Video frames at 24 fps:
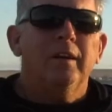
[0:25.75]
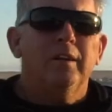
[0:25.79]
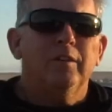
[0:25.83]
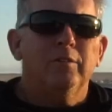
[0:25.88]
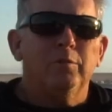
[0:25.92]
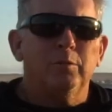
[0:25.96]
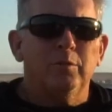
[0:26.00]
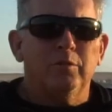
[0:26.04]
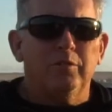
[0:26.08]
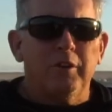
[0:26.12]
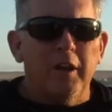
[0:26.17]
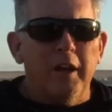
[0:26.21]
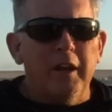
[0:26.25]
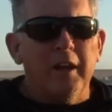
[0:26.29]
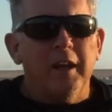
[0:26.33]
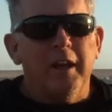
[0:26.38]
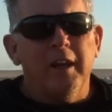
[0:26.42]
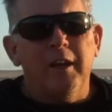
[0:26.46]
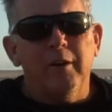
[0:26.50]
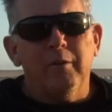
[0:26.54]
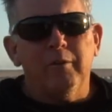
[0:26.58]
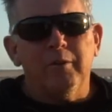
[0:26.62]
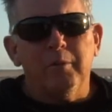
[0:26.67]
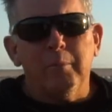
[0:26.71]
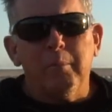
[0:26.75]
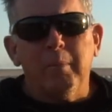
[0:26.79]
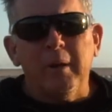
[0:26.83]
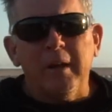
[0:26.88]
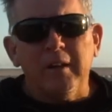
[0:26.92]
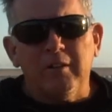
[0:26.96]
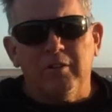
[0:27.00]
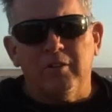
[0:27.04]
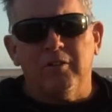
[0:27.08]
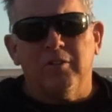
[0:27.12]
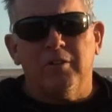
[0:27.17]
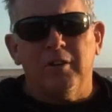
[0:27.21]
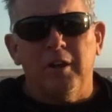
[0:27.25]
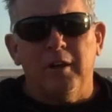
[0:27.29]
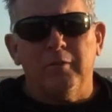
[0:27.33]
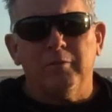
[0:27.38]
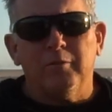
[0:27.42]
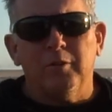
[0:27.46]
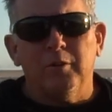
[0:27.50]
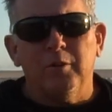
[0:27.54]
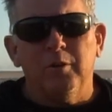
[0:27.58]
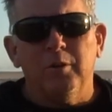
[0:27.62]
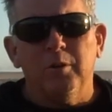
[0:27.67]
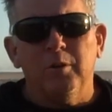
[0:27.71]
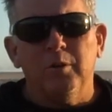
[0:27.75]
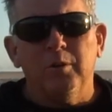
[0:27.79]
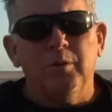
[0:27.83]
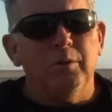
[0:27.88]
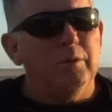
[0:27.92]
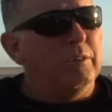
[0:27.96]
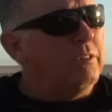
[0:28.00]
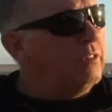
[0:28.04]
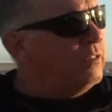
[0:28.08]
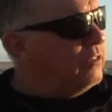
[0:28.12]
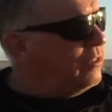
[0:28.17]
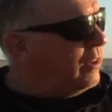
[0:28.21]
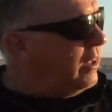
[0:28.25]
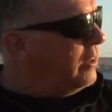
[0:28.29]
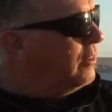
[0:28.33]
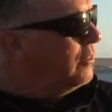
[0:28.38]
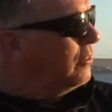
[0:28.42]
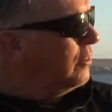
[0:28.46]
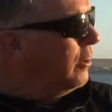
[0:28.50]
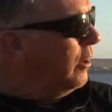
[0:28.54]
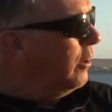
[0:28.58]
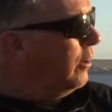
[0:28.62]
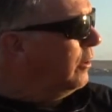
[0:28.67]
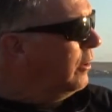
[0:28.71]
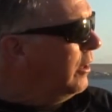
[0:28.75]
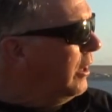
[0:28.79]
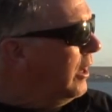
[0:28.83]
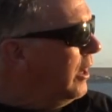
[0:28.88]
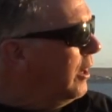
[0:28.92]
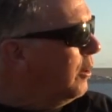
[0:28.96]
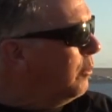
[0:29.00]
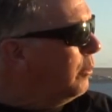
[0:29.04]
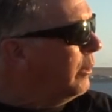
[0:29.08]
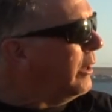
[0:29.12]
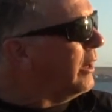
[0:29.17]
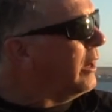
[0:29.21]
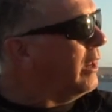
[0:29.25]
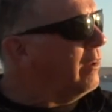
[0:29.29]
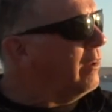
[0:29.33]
So we're standing here at the beach this afternoon, the sun's going down, we're gonna